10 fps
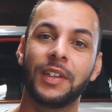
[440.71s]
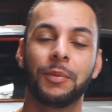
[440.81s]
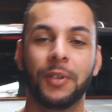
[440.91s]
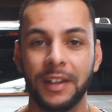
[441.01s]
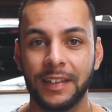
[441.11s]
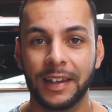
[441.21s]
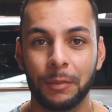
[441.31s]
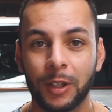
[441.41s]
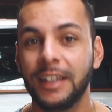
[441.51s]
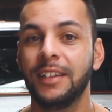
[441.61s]
I'm sorry that I'm
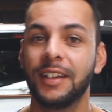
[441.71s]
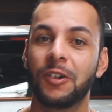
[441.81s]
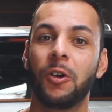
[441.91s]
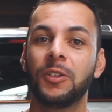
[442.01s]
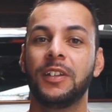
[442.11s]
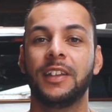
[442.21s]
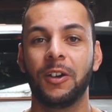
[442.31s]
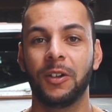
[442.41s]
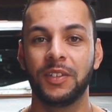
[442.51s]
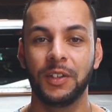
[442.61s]
not in the car today
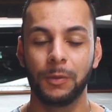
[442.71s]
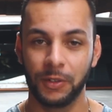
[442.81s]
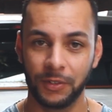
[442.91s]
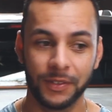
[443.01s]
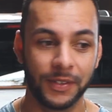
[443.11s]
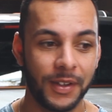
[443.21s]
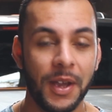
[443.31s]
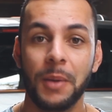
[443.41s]
answering questions,